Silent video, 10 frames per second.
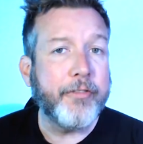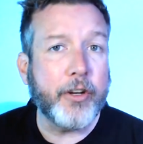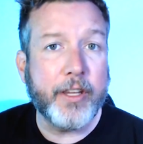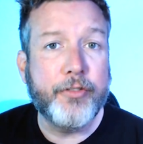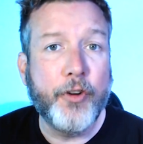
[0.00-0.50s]
After
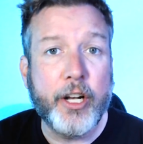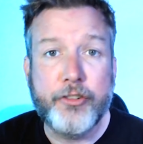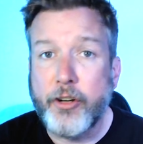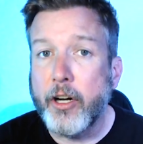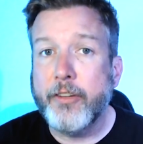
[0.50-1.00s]
this footage
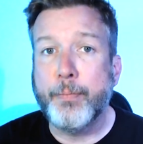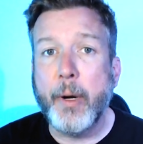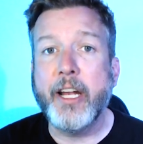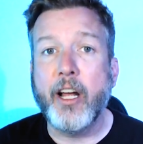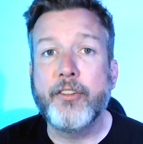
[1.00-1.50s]
started
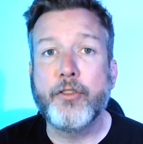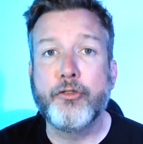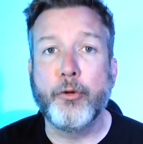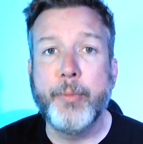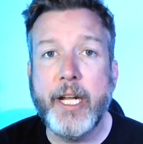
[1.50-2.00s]
spreading on
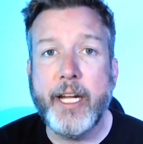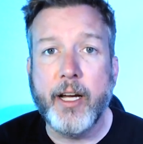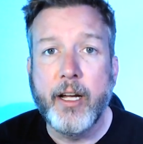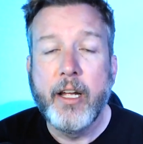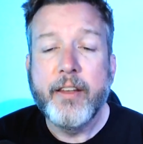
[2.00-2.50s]
social media,